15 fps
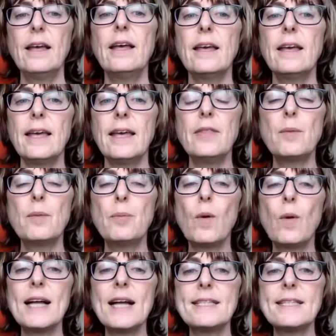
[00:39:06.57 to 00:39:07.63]
in the
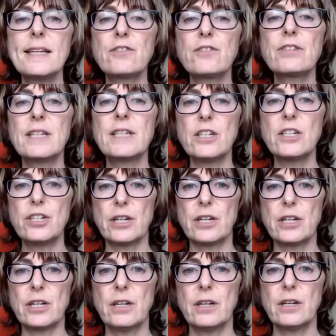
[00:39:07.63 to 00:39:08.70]
poetic
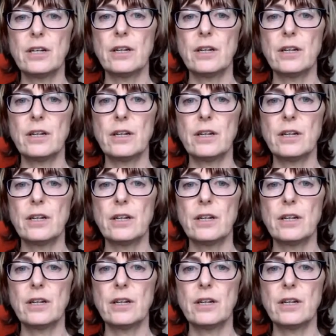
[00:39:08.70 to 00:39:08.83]
tradition,